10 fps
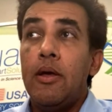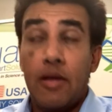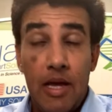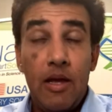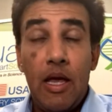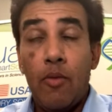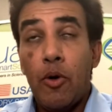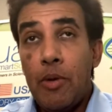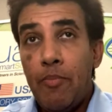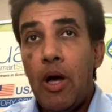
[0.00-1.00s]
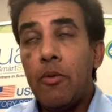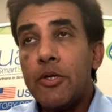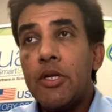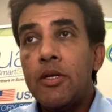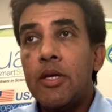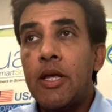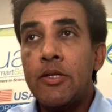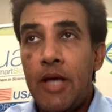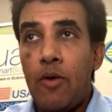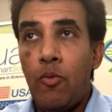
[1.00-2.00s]
It will be published into
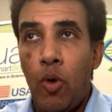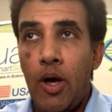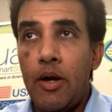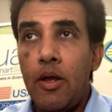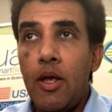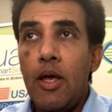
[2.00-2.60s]
Gazette One